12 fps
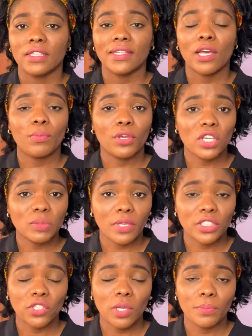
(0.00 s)
Now, because
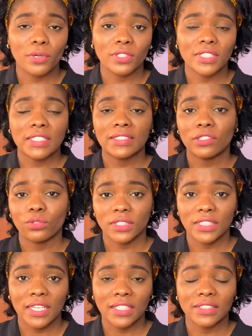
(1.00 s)
benzoyl peroxide is an
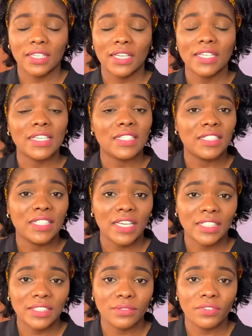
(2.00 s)
oxidizer, it
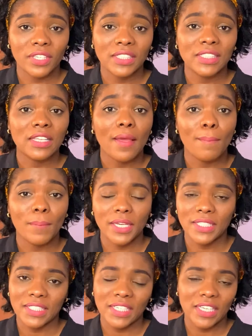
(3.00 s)
deactivates many
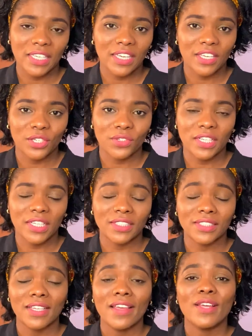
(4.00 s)
skincare ingredients.
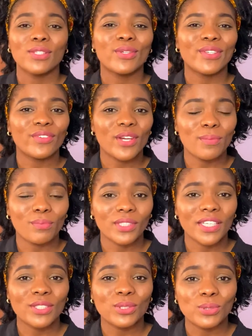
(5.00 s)
So it's very
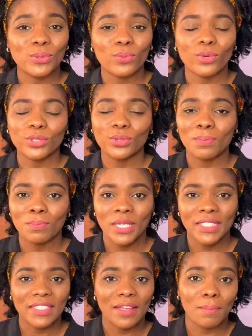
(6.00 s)
important to know what you
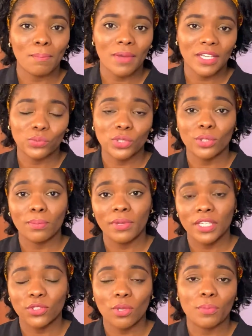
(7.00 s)
mix and match with your
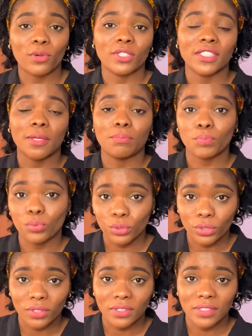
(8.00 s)
benzoyl peroxide
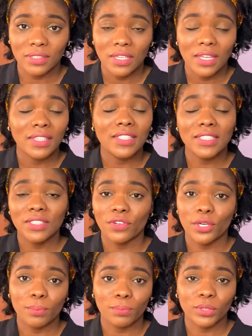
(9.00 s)
products. This is very
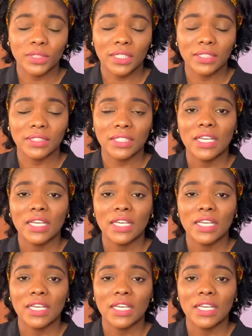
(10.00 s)
important.